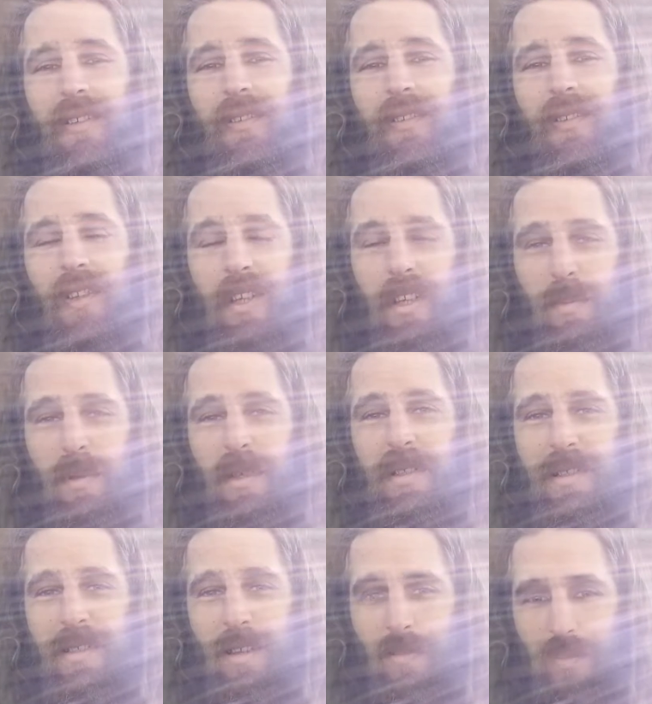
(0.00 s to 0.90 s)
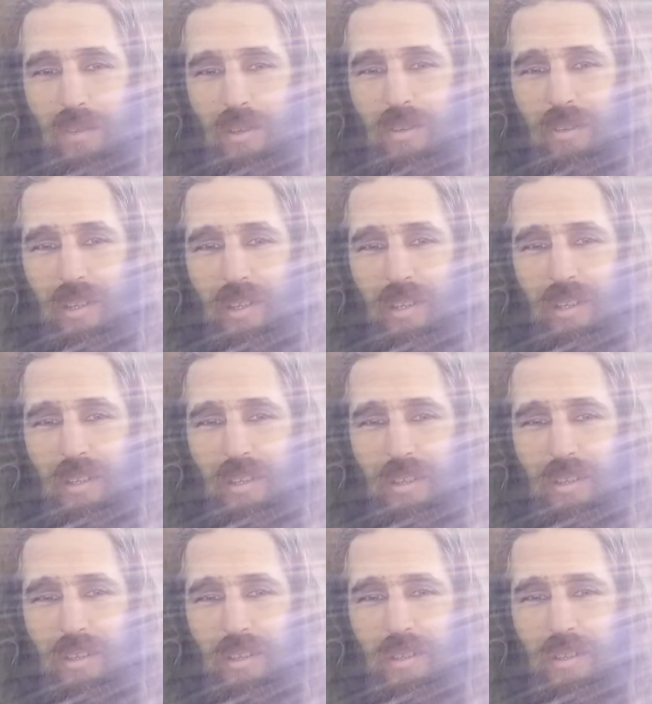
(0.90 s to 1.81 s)
to keep itself going
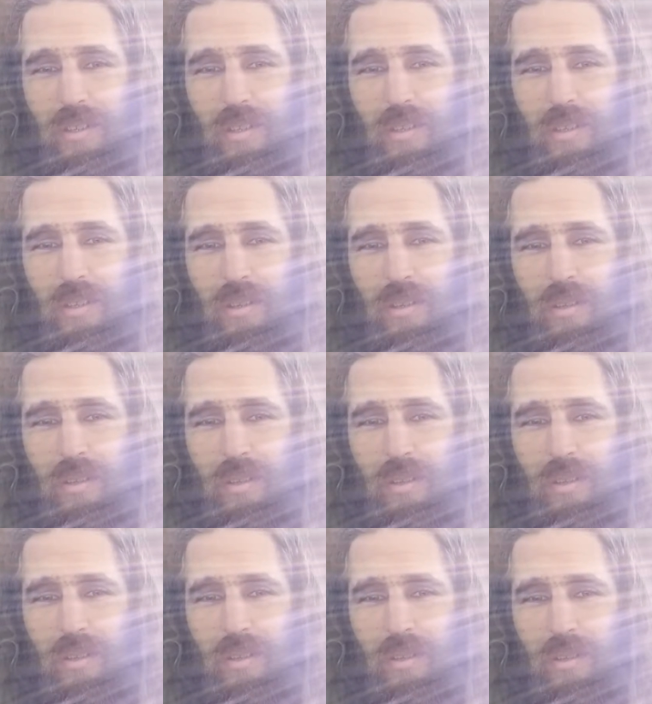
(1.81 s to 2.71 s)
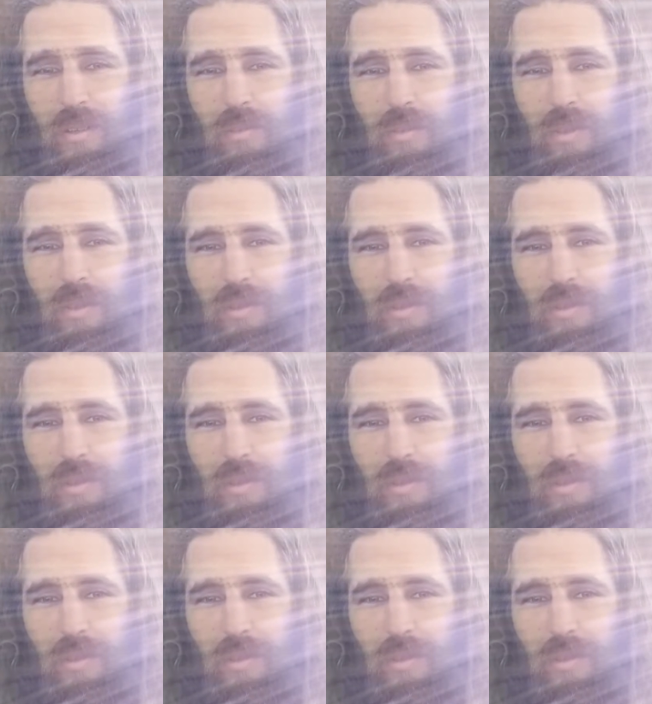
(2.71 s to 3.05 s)
over the